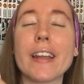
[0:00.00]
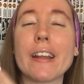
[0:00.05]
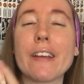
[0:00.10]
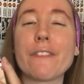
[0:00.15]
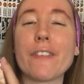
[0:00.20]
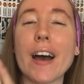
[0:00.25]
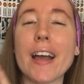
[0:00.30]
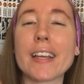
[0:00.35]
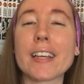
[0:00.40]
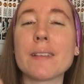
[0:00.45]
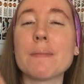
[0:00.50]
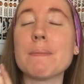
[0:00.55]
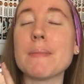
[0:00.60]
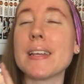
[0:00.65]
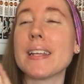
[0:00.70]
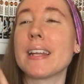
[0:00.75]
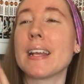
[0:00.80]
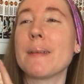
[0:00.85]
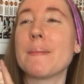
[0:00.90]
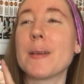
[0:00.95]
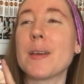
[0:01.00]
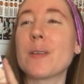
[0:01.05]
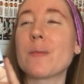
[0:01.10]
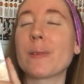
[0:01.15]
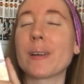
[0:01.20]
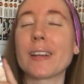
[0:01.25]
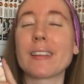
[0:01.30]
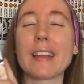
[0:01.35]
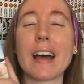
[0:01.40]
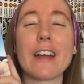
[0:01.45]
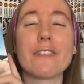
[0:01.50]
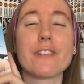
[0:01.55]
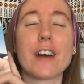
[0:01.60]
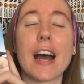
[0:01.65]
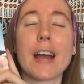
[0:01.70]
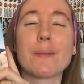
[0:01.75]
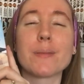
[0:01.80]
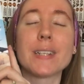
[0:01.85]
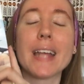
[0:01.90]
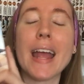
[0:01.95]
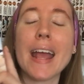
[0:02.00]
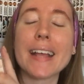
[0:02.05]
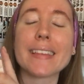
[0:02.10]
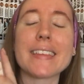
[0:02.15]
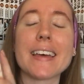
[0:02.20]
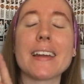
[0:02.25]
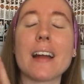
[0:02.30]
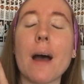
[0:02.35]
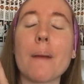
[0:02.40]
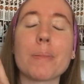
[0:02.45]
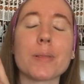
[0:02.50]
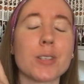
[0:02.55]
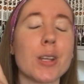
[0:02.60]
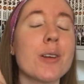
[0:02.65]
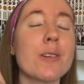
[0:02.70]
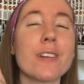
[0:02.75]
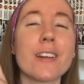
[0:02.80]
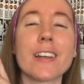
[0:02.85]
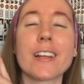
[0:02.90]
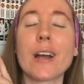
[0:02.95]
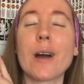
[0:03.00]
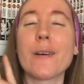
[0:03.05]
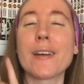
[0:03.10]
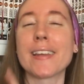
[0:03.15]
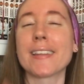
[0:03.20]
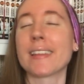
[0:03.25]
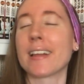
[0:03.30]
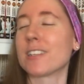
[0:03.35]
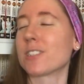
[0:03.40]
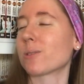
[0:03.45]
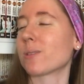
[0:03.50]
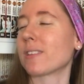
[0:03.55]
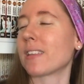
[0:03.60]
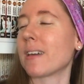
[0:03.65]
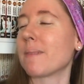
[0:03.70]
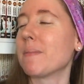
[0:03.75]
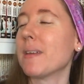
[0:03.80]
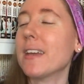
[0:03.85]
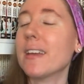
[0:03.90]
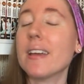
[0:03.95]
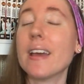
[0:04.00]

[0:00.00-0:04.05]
If I could meet him in real life, I would take that opportunity to go eat lunch with him